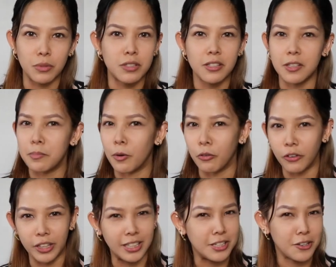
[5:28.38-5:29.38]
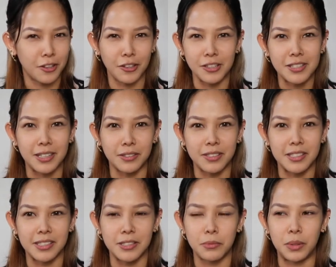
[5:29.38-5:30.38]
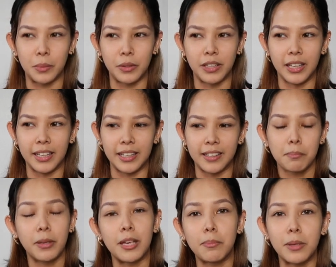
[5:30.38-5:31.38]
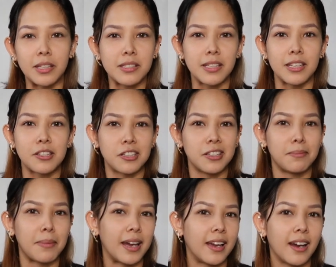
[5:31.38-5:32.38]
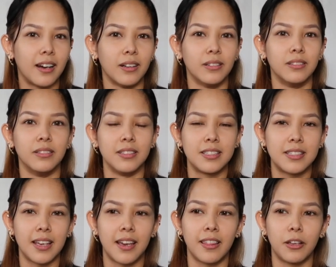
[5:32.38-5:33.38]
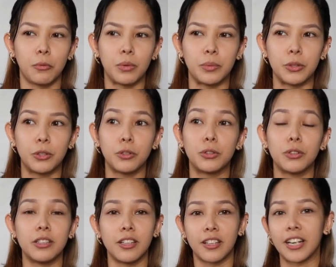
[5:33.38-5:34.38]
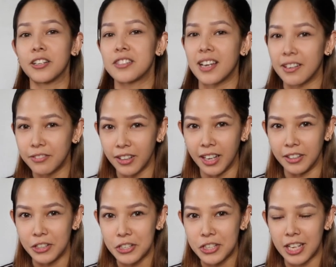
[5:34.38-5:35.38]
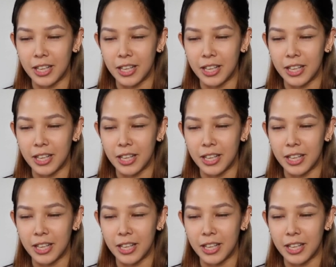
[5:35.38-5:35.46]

would sleep over in each other's houses, we would like play PlayStation in my house, and then we would go to another house to have lunch,